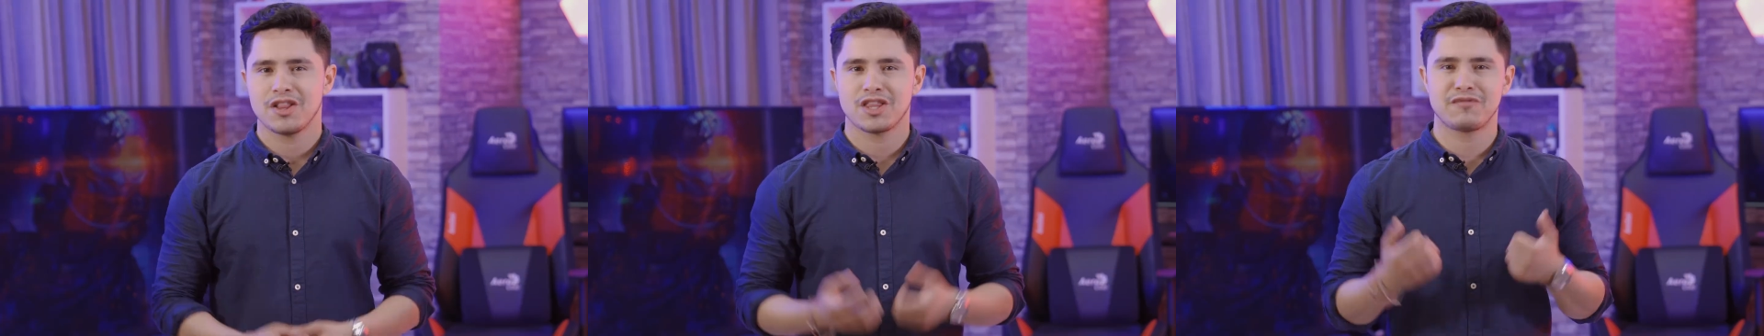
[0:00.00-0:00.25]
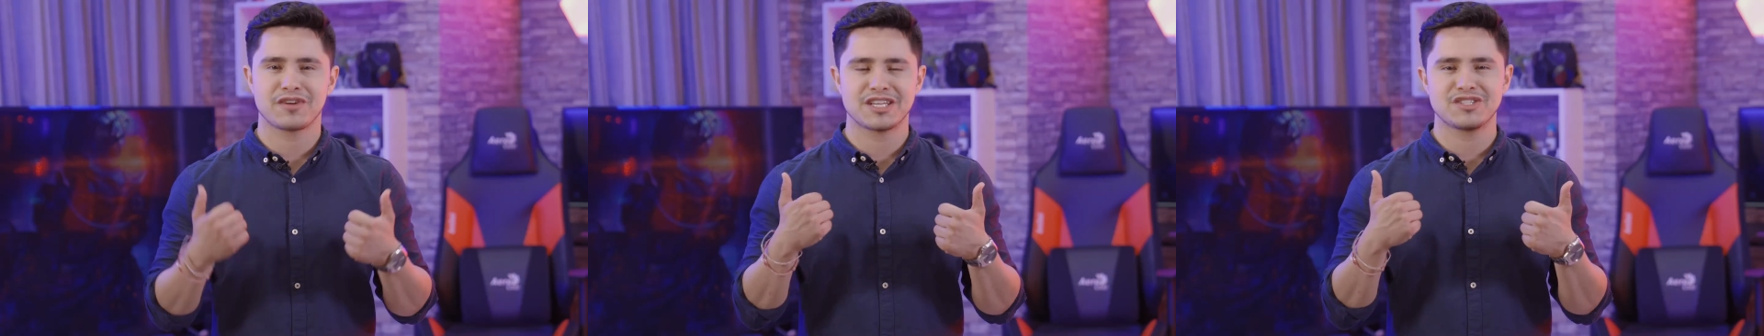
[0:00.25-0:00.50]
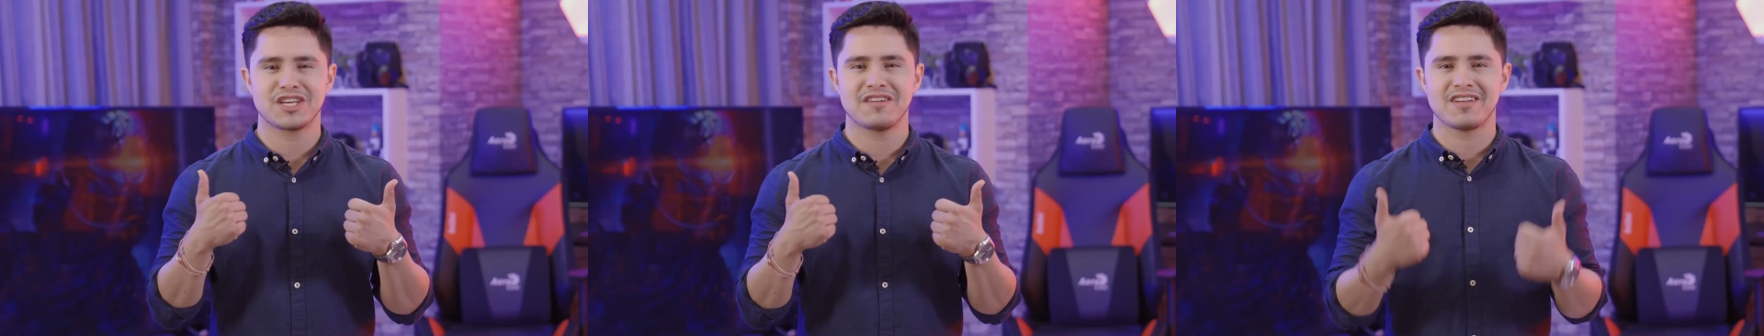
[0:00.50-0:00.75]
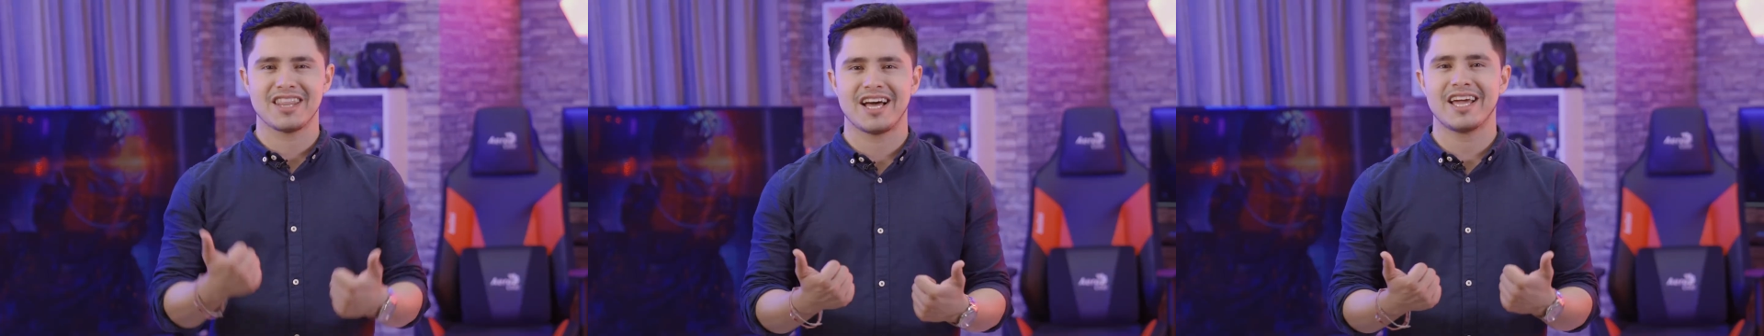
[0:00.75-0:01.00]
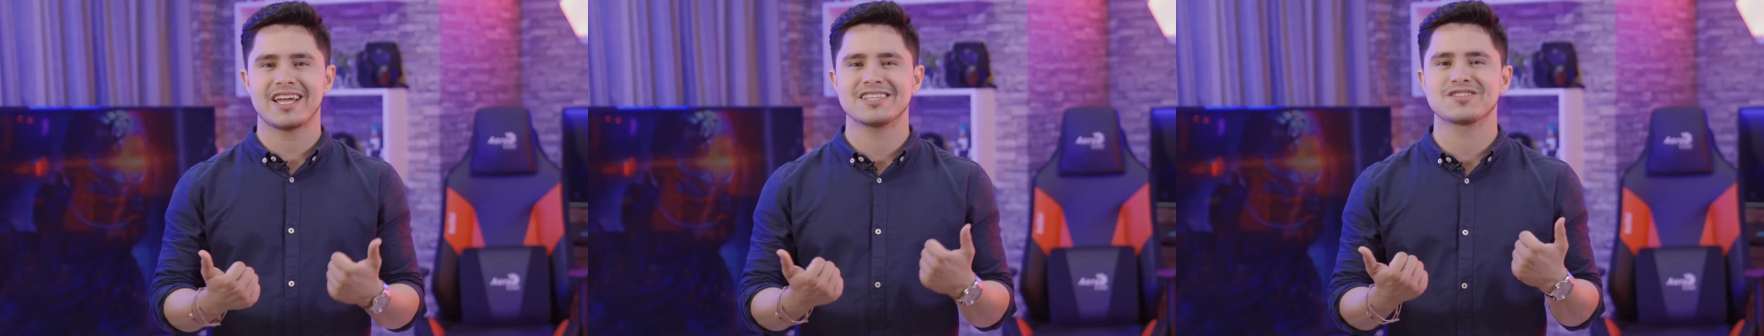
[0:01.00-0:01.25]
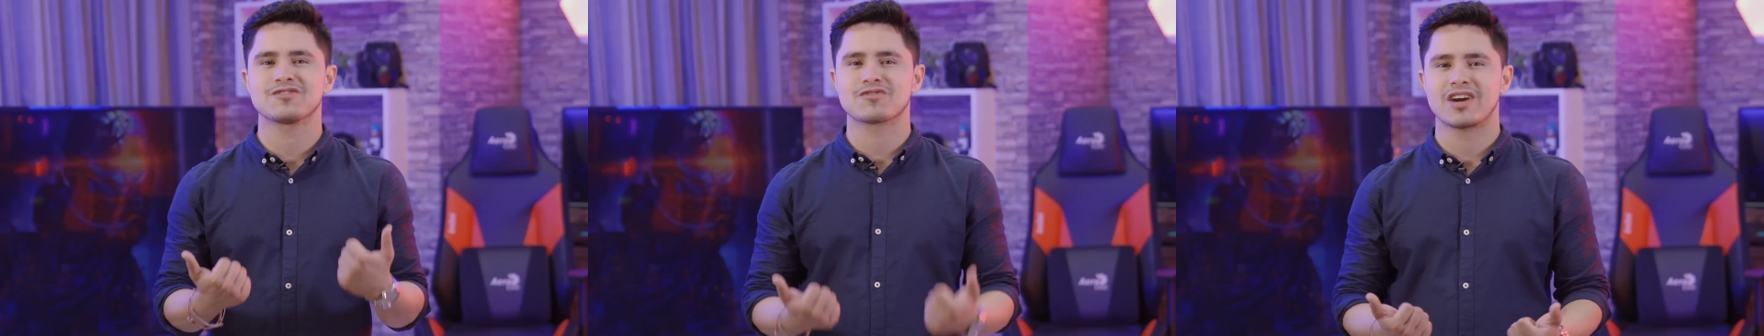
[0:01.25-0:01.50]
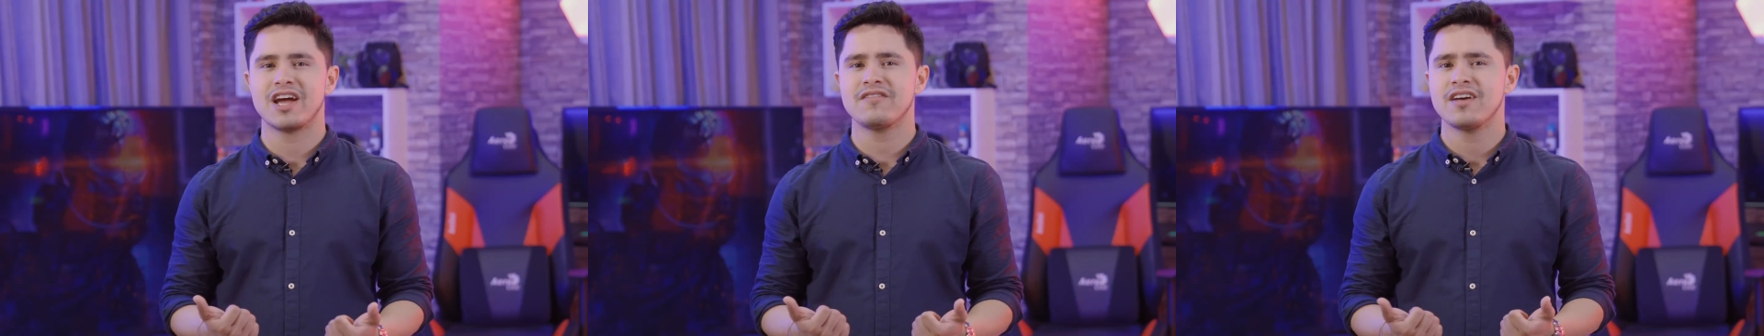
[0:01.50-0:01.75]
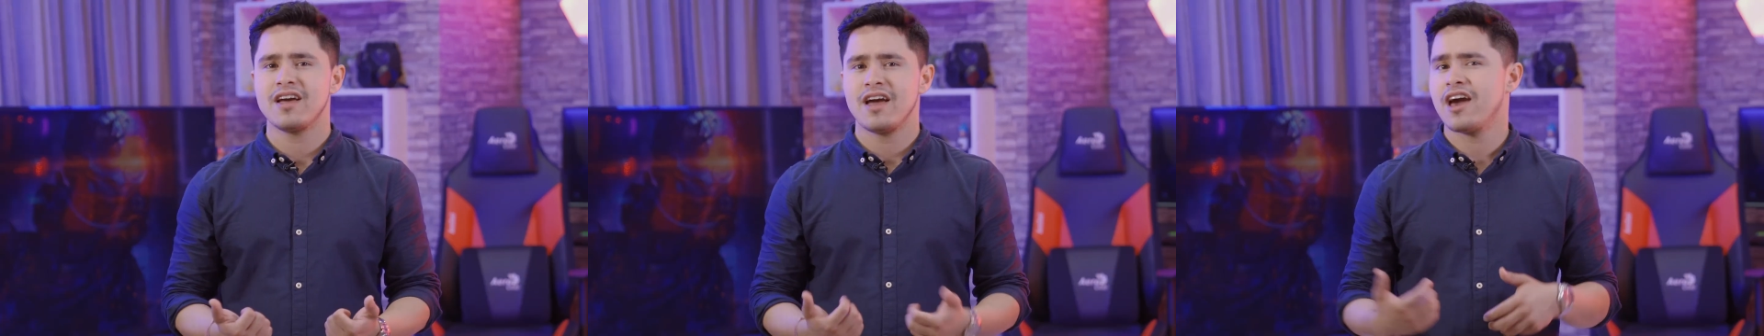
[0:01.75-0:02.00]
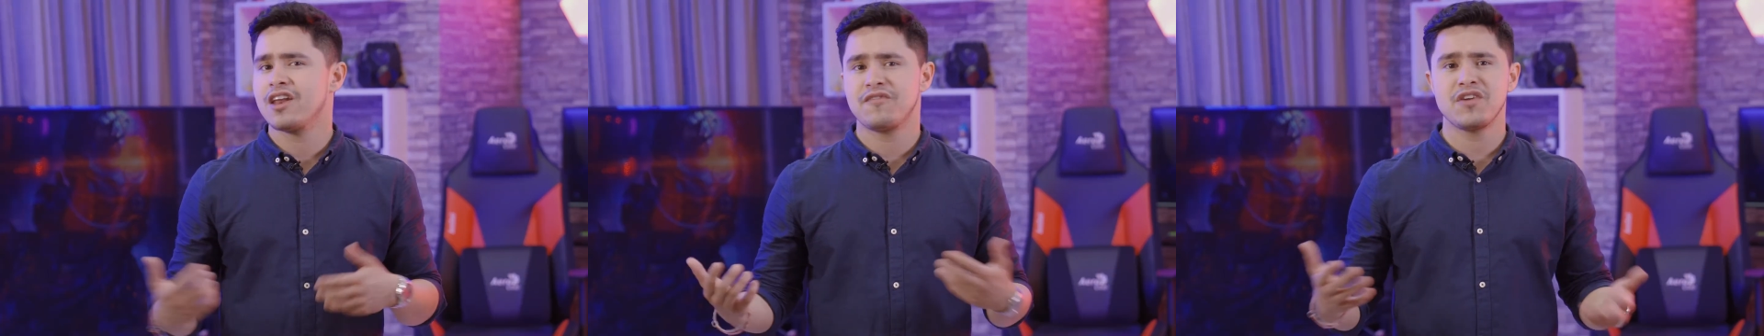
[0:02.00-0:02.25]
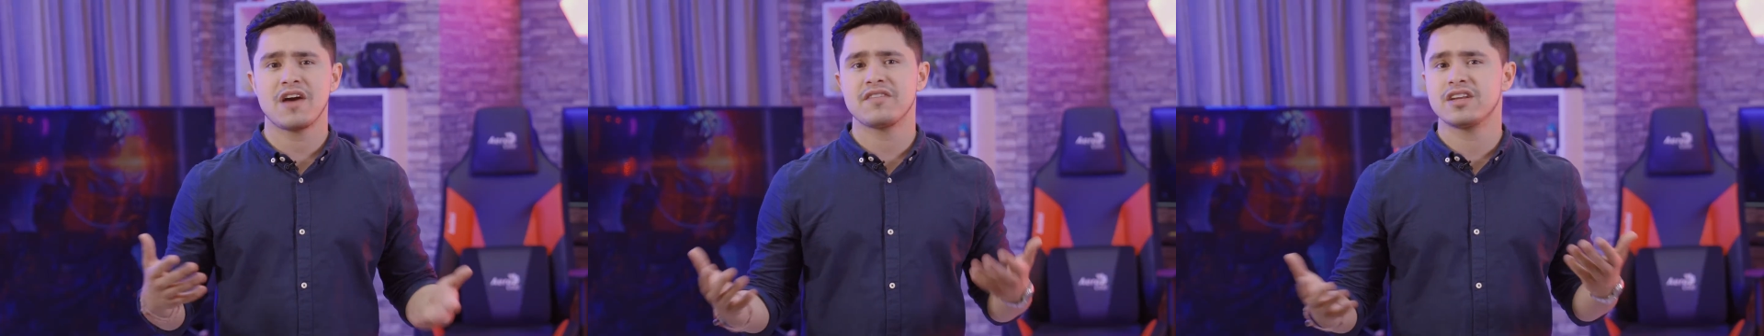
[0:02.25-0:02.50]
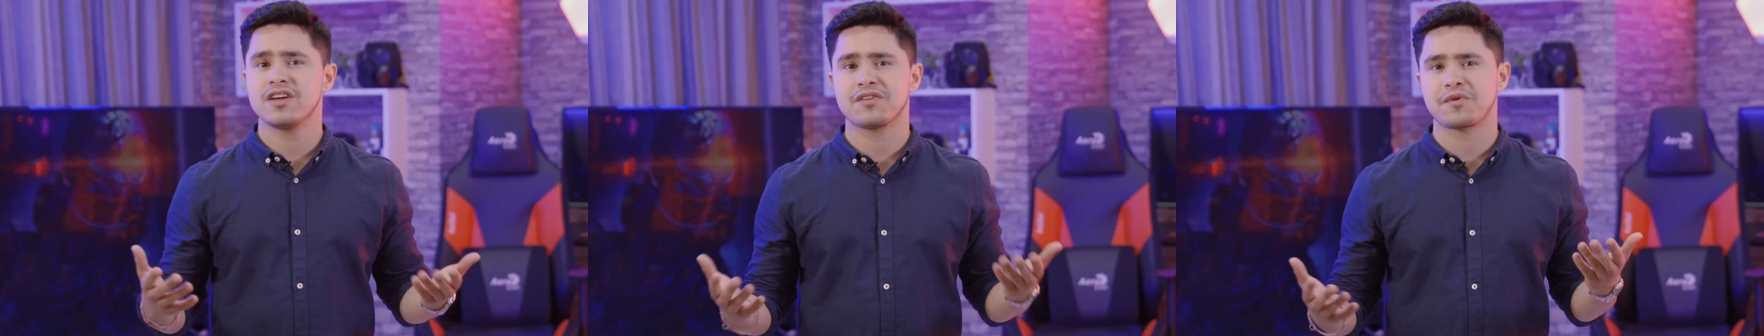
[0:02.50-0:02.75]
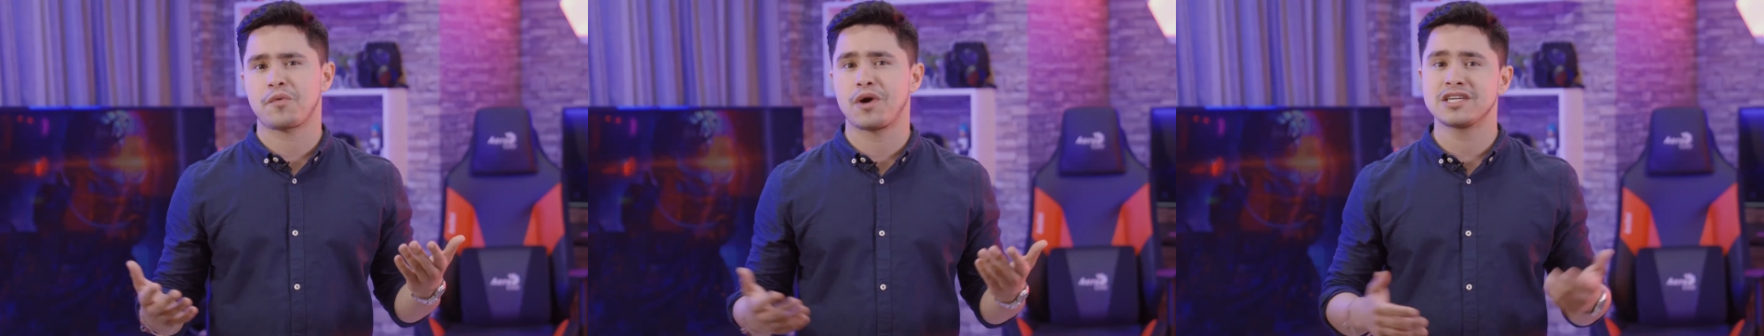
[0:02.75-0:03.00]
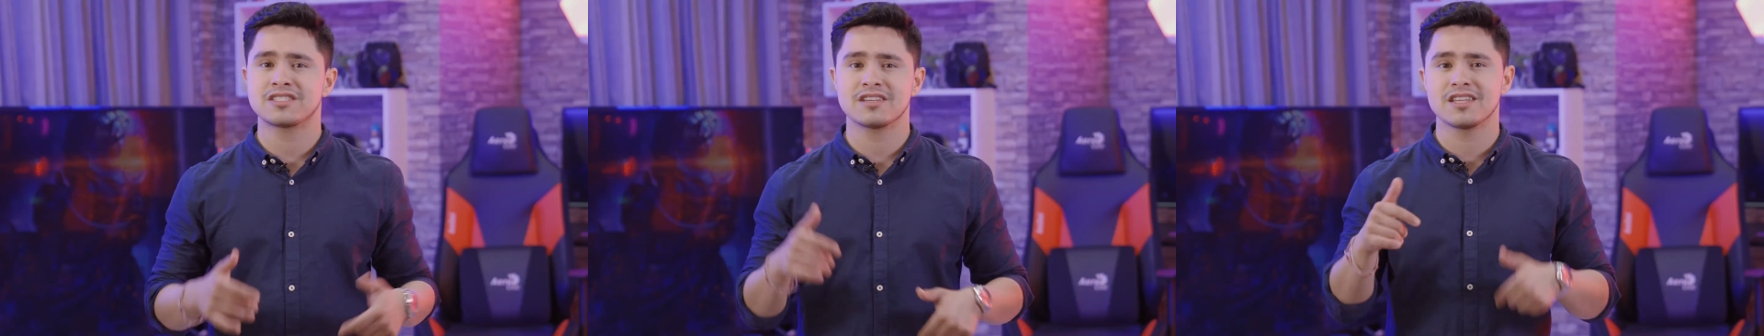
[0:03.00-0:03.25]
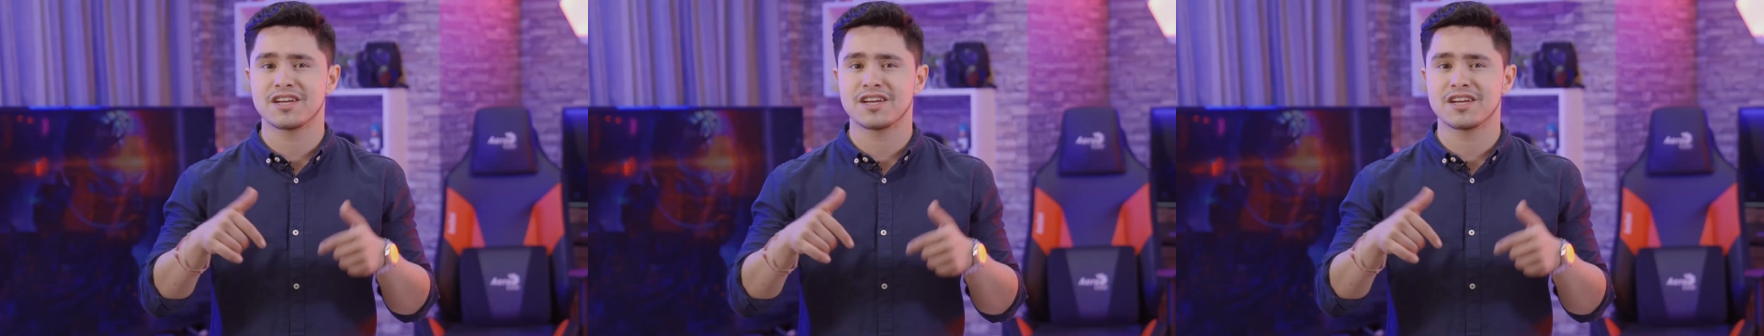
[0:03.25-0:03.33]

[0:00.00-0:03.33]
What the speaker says: Don't forget to give a like and subscribe. And if you have any other question,